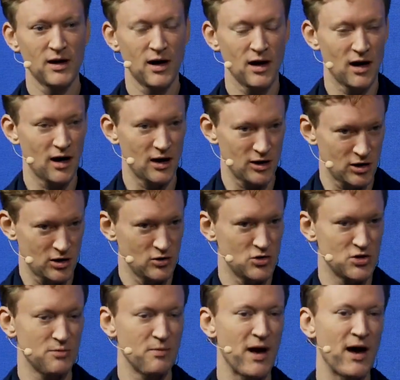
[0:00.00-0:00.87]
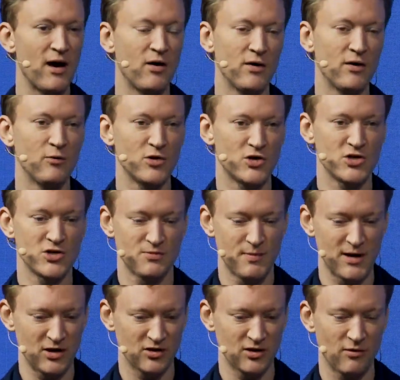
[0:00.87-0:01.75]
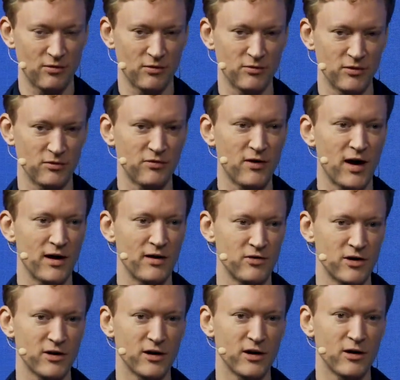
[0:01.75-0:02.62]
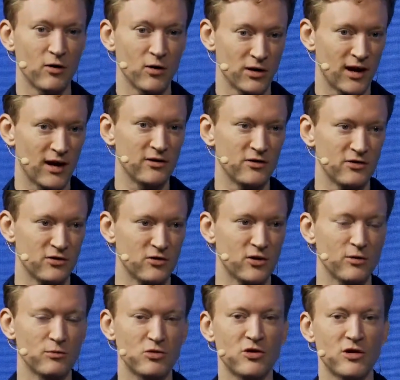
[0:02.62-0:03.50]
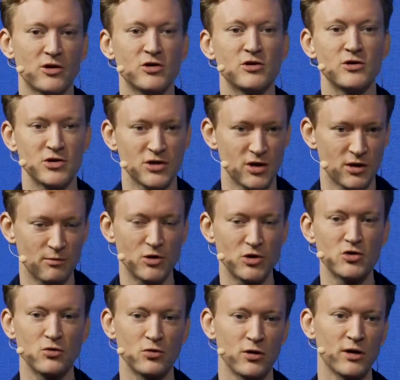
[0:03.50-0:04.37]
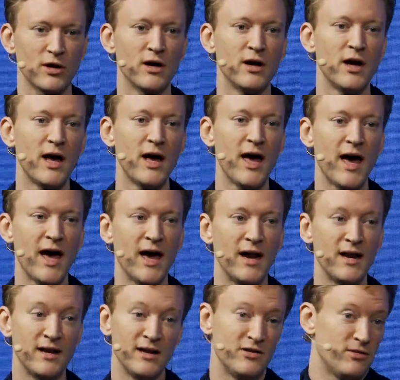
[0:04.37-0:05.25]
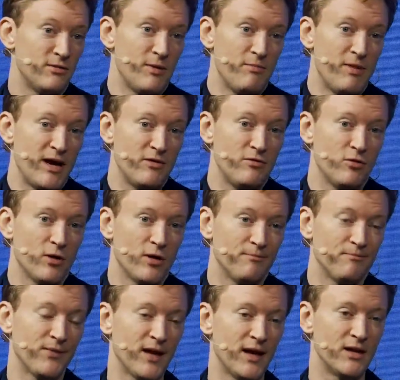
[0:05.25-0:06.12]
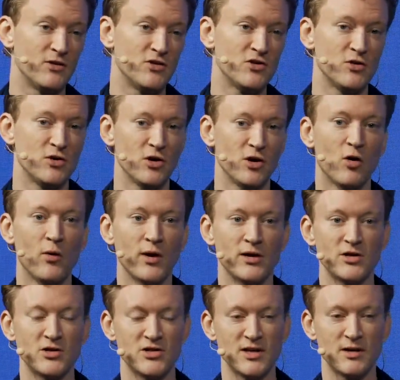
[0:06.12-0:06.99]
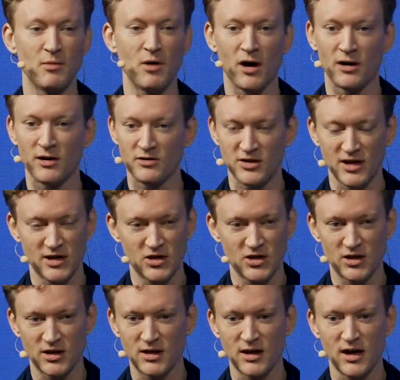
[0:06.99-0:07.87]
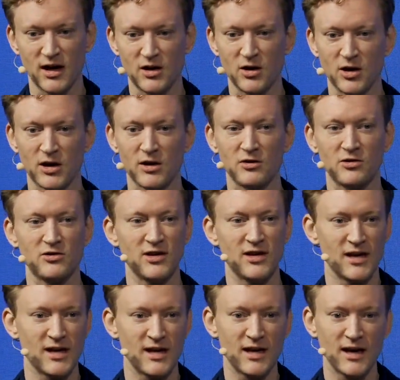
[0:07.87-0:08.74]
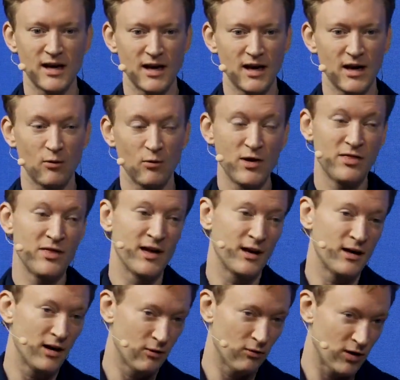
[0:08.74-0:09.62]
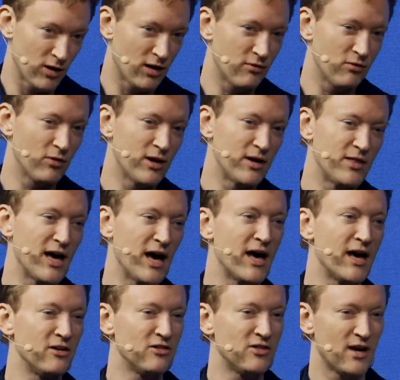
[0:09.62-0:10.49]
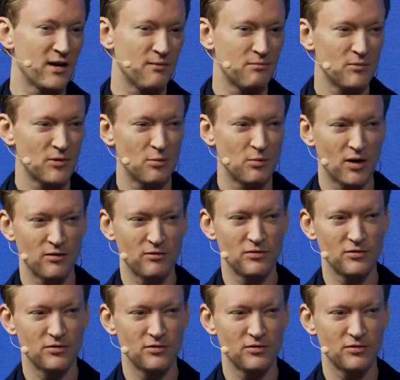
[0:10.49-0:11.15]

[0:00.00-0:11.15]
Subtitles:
a huge amount, which is based off of a 5-year or less term structure, is going to mature, and it needs to be paid for. And so you're going to see monetization. You're going to see, we think, a recovery in the ISM above